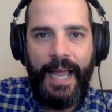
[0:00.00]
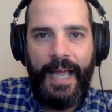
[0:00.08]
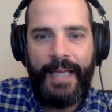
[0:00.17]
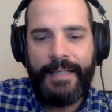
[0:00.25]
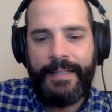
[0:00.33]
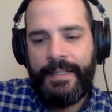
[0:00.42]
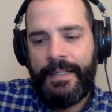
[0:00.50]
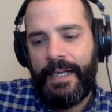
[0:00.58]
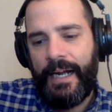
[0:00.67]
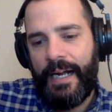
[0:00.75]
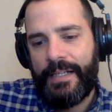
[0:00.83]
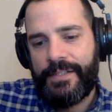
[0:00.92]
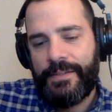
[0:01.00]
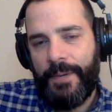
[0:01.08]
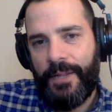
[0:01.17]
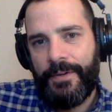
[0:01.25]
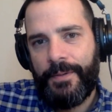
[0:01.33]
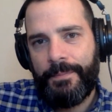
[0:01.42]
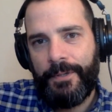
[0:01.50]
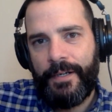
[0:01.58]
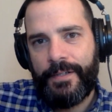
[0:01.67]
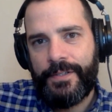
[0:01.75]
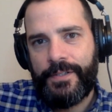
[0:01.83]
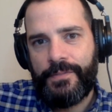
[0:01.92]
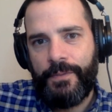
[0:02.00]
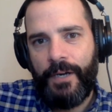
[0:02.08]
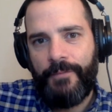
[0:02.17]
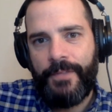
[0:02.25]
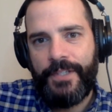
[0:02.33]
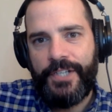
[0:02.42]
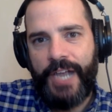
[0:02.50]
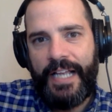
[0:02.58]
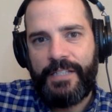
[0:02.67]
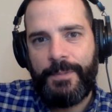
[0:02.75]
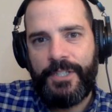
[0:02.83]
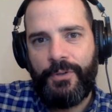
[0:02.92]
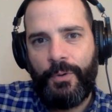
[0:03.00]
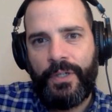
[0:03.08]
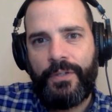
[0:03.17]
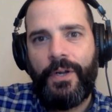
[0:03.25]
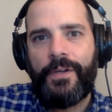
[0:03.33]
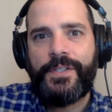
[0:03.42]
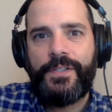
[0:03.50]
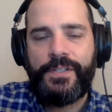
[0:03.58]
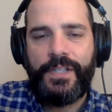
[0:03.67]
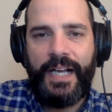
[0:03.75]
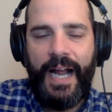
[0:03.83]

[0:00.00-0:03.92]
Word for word: and some other players as well for the Jazz, but Jordan Clarkson is the